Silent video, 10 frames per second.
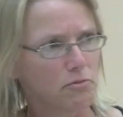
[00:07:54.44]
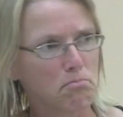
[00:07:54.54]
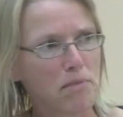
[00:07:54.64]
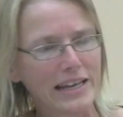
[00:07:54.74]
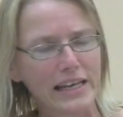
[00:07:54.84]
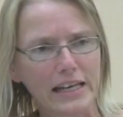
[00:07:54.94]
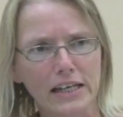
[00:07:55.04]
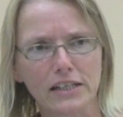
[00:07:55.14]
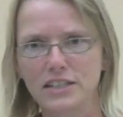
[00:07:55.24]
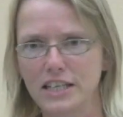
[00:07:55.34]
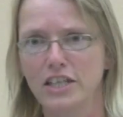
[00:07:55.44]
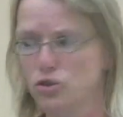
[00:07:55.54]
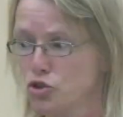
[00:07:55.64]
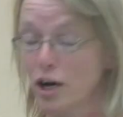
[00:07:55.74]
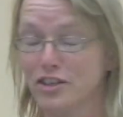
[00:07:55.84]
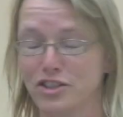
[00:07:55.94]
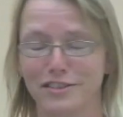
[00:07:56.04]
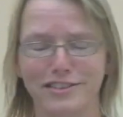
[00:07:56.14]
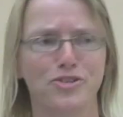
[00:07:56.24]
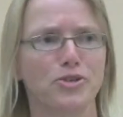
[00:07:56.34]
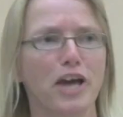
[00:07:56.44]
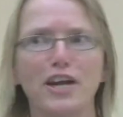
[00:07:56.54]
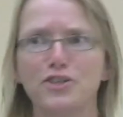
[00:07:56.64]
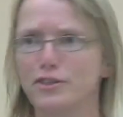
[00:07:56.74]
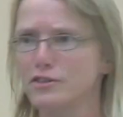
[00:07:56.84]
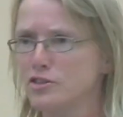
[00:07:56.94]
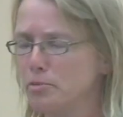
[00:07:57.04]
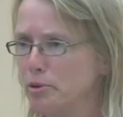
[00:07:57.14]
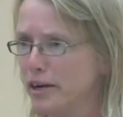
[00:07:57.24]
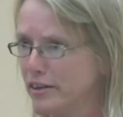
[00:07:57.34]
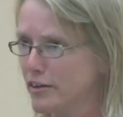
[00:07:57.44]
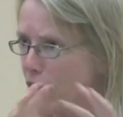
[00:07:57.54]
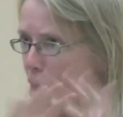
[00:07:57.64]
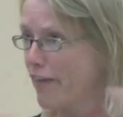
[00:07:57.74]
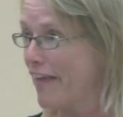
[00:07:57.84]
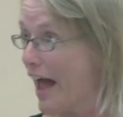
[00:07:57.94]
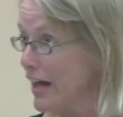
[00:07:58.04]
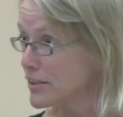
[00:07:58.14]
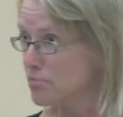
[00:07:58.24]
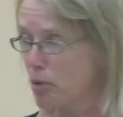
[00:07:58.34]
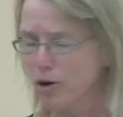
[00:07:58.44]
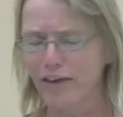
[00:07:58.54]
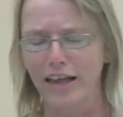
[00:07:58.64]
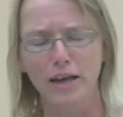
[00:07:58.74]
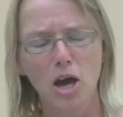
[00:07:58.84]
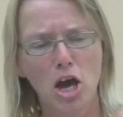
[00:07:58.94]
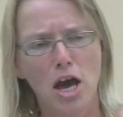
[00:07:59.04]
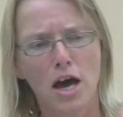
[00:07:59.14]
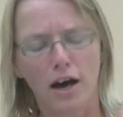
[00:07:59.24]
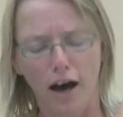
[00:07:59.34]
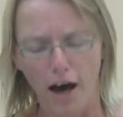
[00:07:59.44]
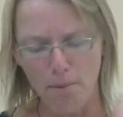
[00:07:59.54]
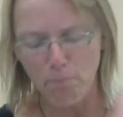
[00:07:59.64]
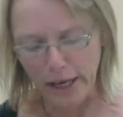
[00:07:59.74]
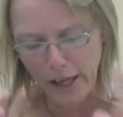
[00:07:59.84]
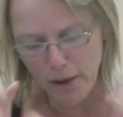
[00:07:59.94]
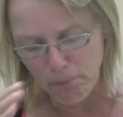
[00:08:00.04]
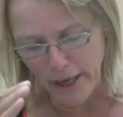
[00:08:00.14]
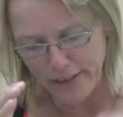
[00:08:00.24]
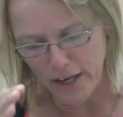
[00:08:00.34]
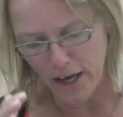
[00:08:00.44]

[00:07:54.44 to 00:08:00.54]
mini deconstruction dissertations to be written on that part of it. But